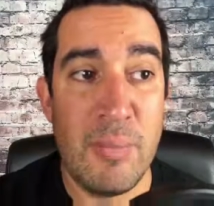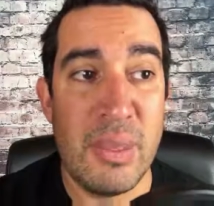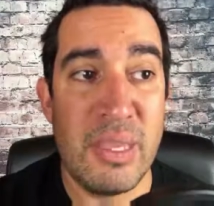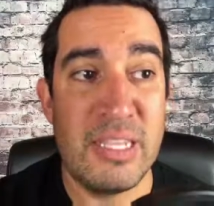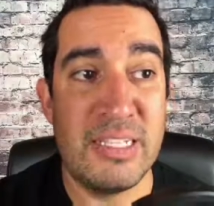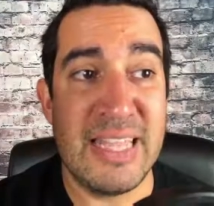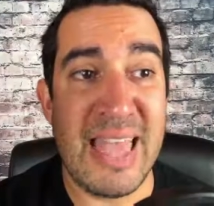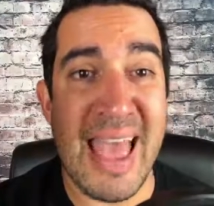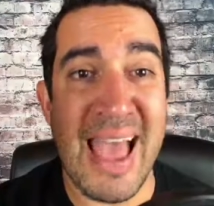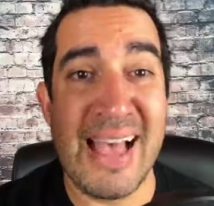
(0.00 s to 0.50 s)

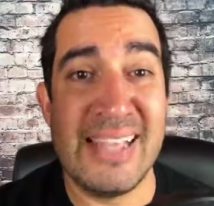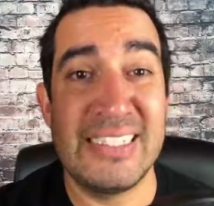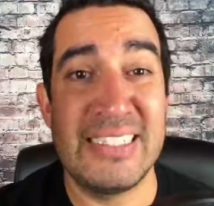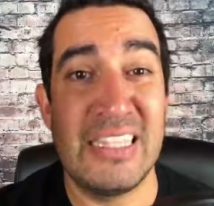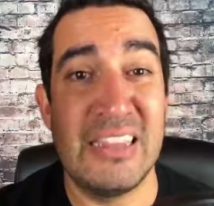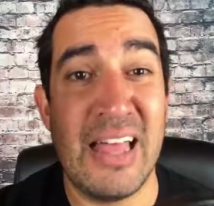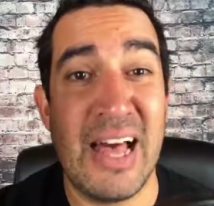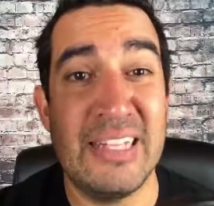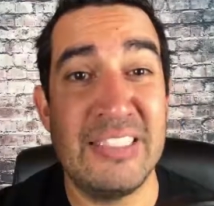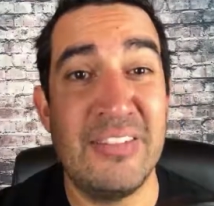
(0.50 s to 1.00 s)
Because it
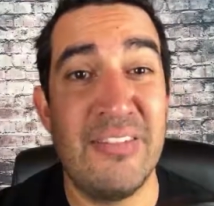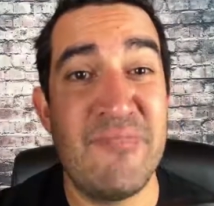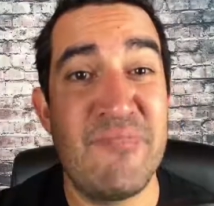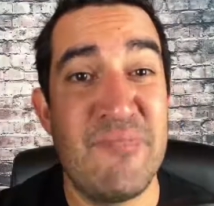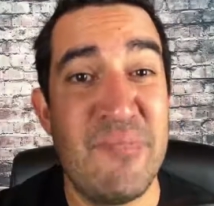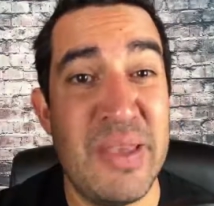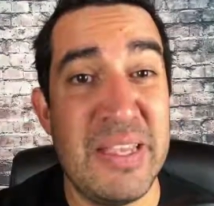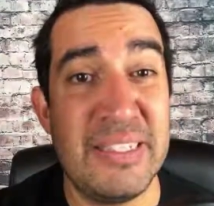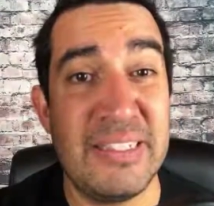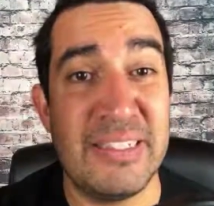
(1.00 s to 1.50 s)
has lots
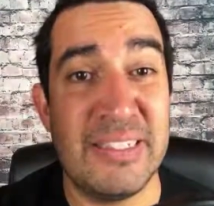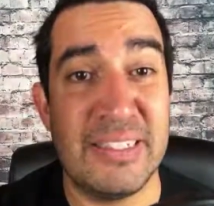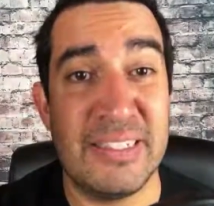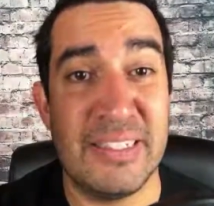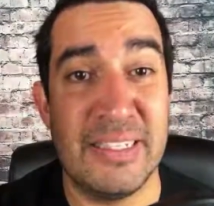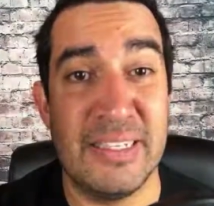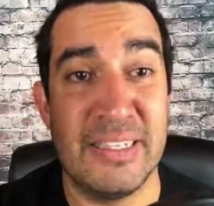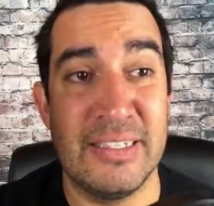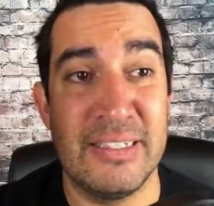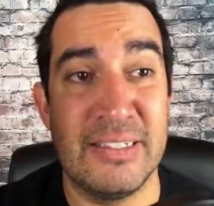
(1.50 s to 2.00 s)
of
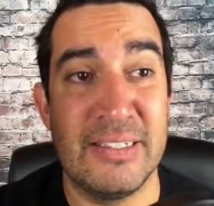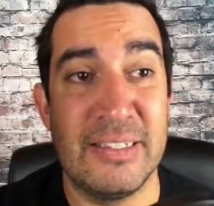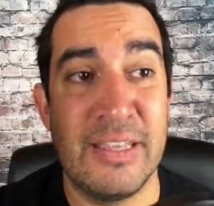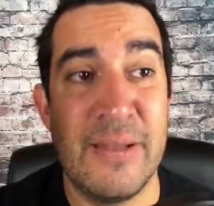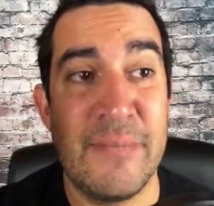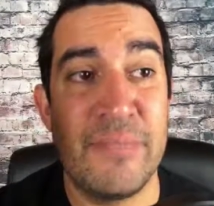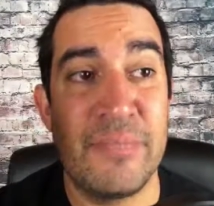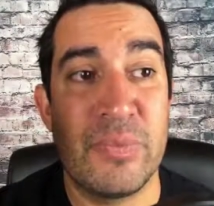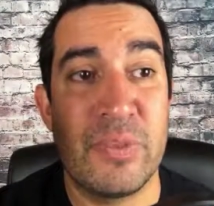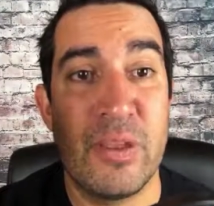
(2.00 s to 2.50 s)

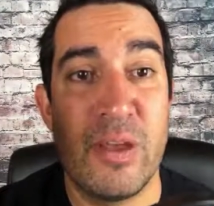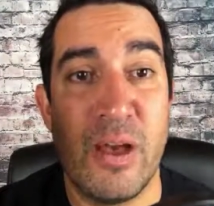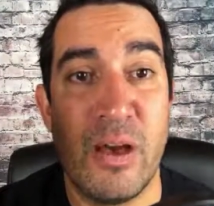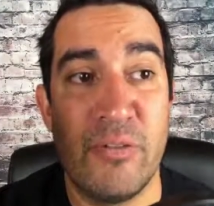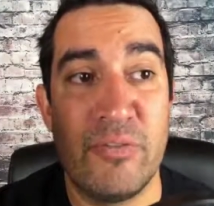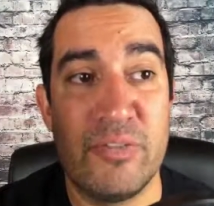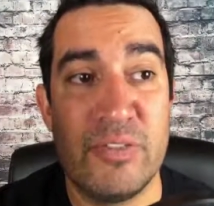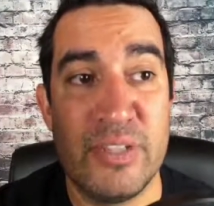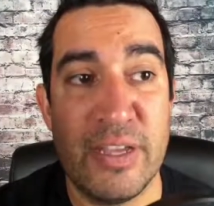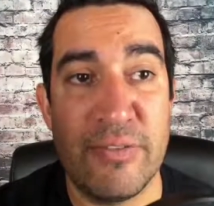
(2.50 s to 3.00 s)
businesses
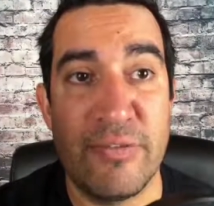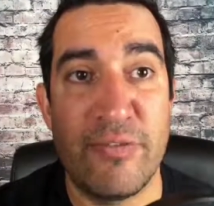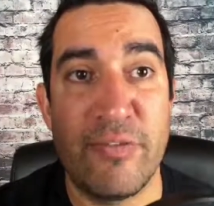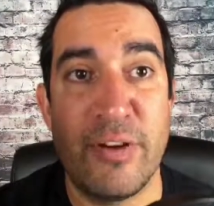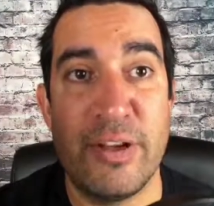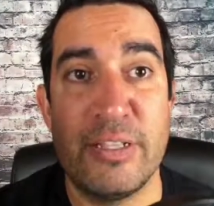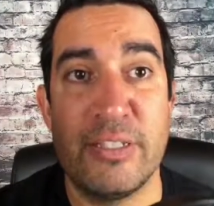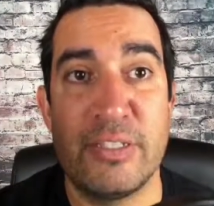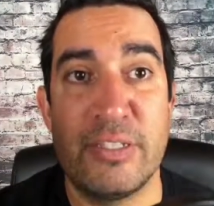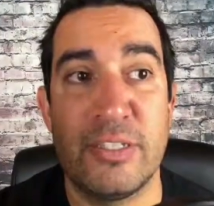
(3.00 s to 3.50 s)
of
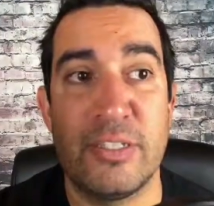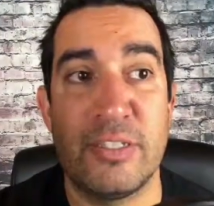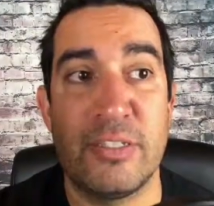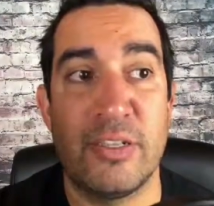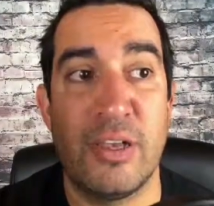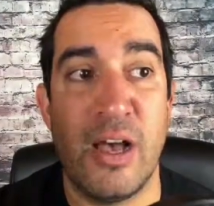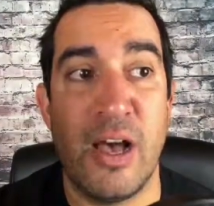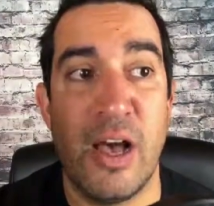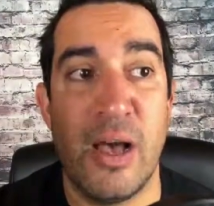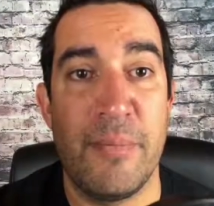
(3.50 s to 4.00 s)

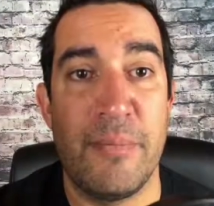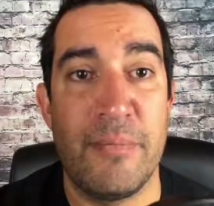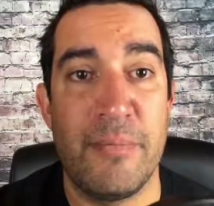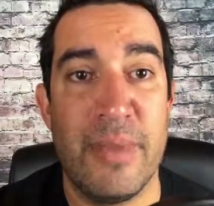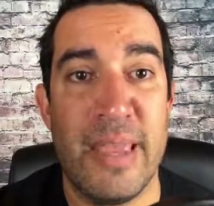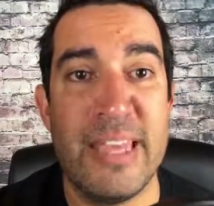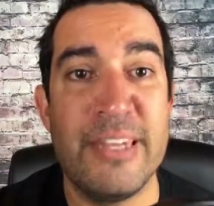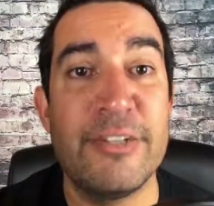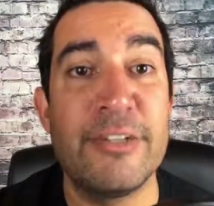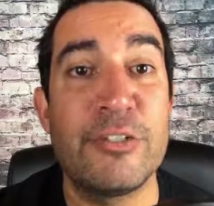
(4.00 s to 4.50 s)
different
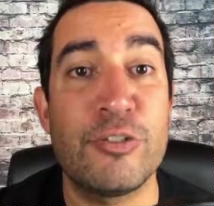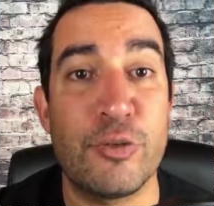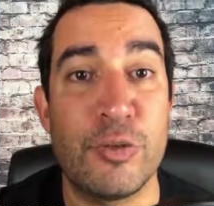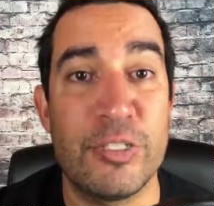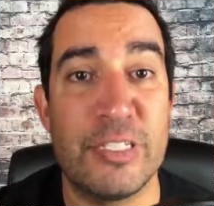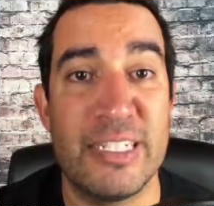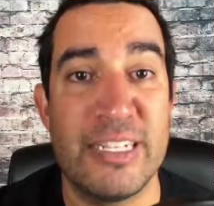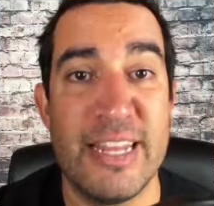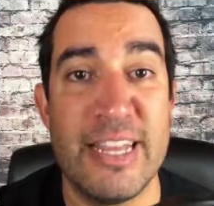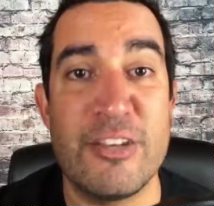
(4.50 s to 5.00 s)

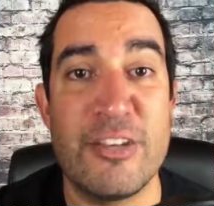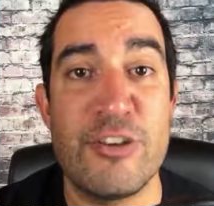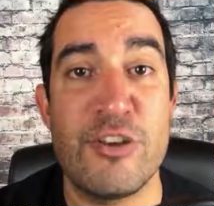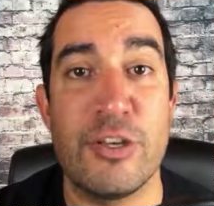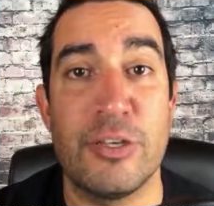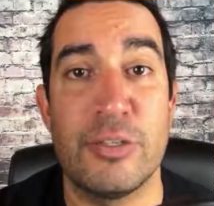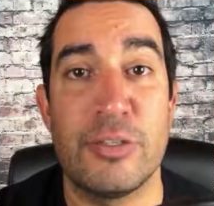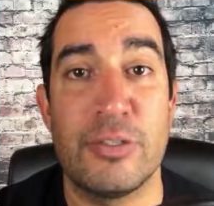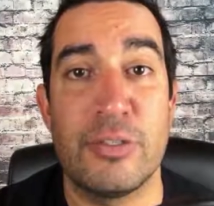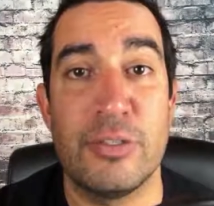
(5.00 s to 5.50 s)
industries and
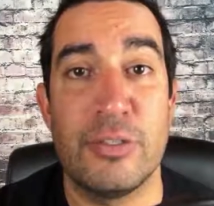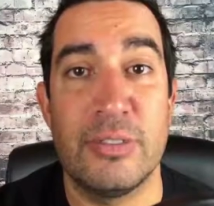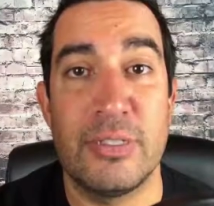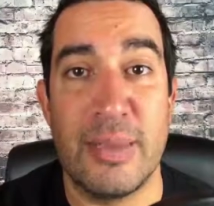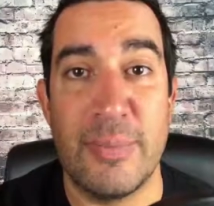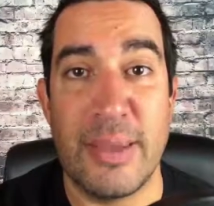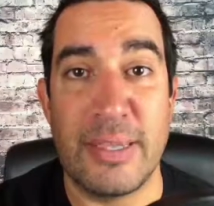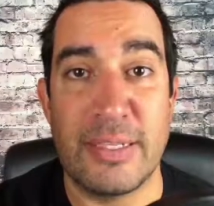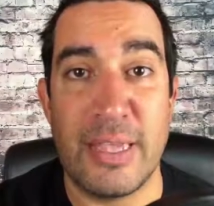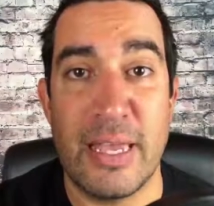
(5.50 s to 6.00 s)
niches. Does
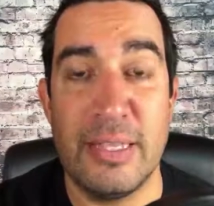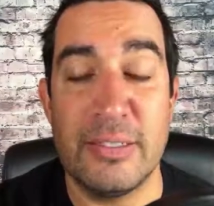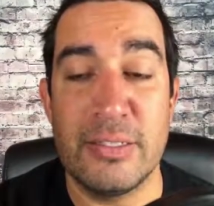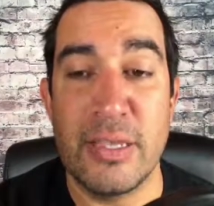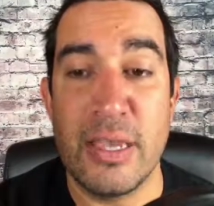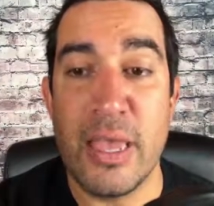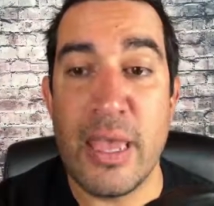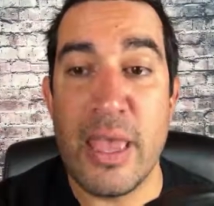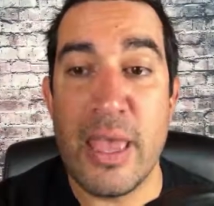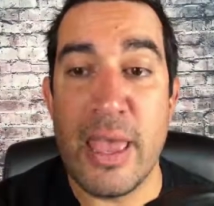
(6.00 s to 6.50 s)
that make sense?